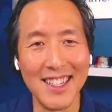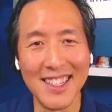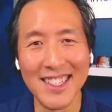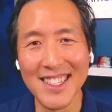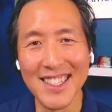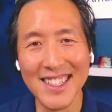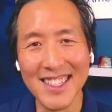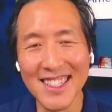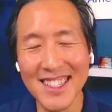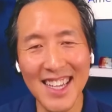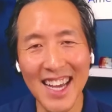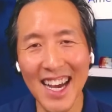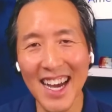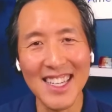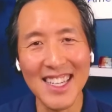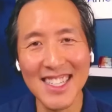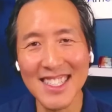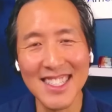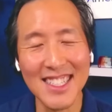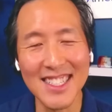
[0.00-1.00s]
Not
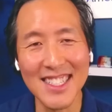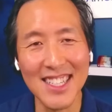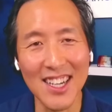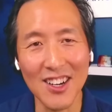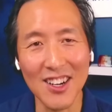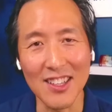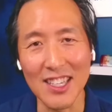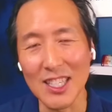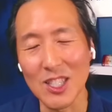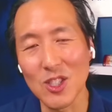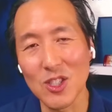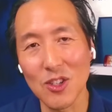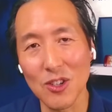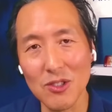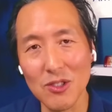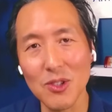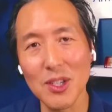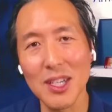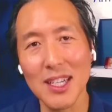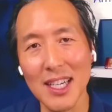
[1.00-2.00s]
necessarily. Like,
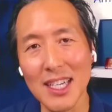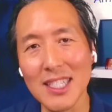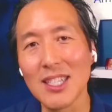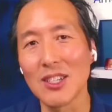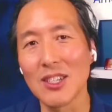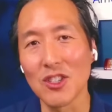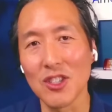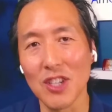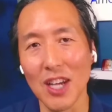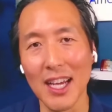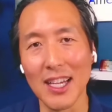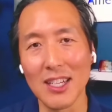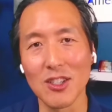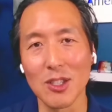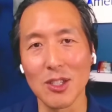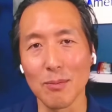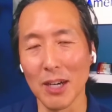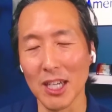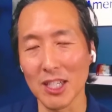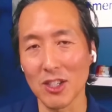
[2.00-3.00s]
surgery doesn't change
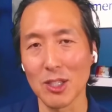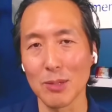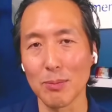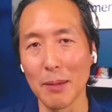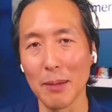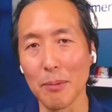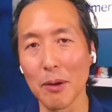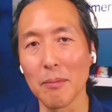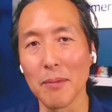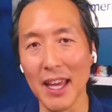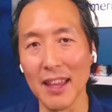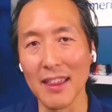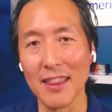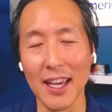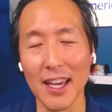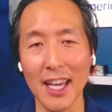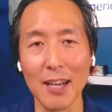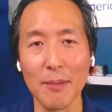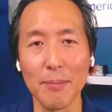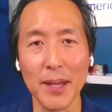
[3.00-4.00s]
as much as people may
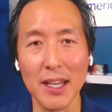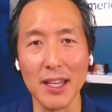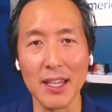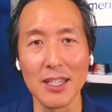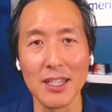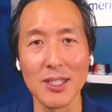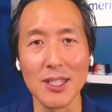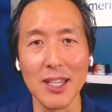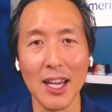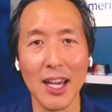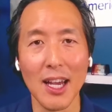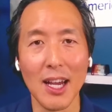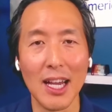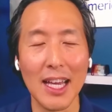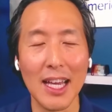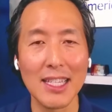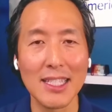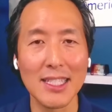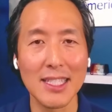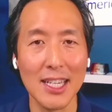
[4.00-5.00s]
think, because
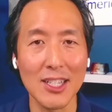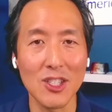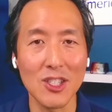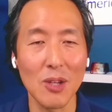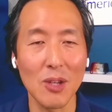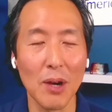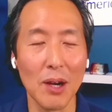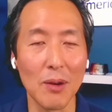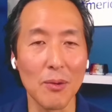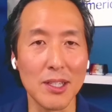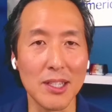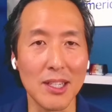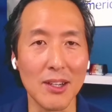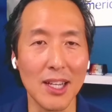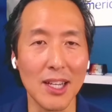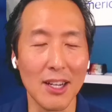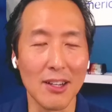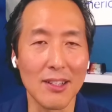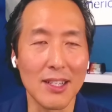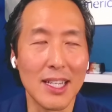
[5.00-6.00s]
essentially what we're
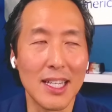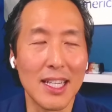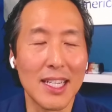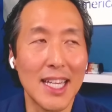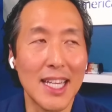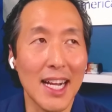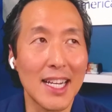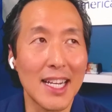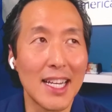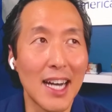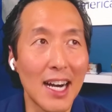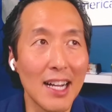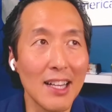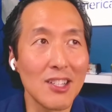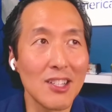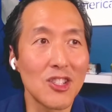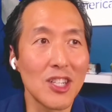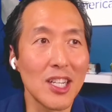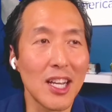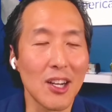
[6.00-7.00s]
doing,
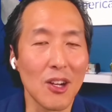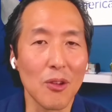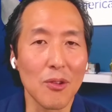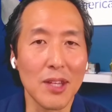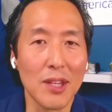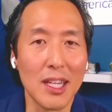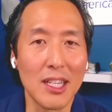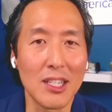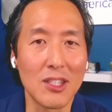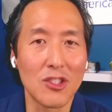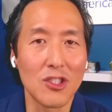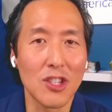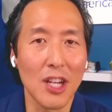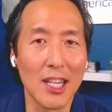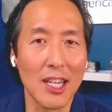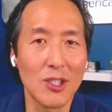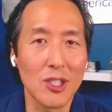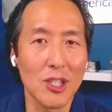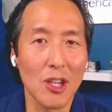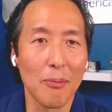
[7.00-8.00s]
technology can only
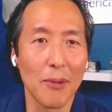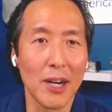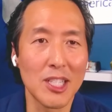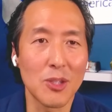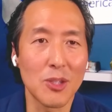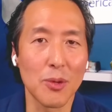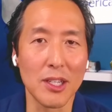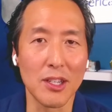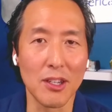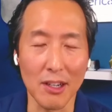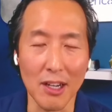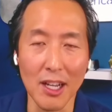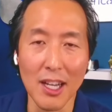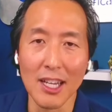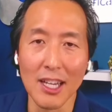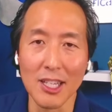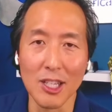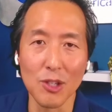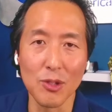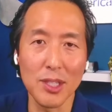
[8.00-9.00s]
change so much when you're
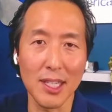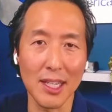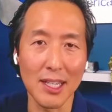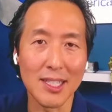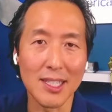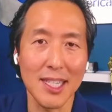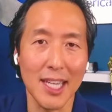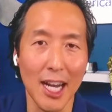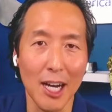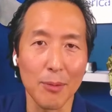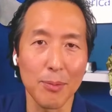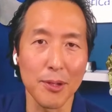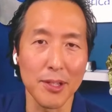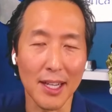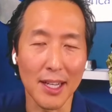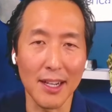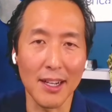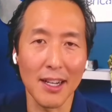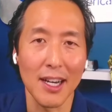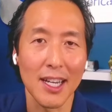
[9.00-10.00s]
using a scalpel to
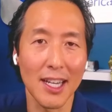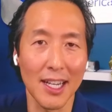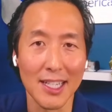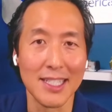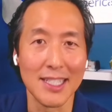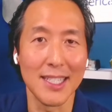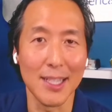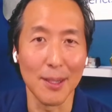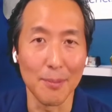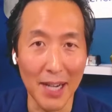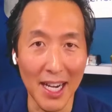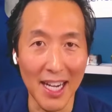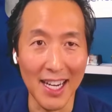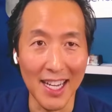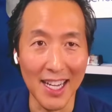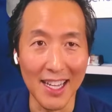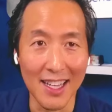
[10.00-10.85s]
cut on somebody.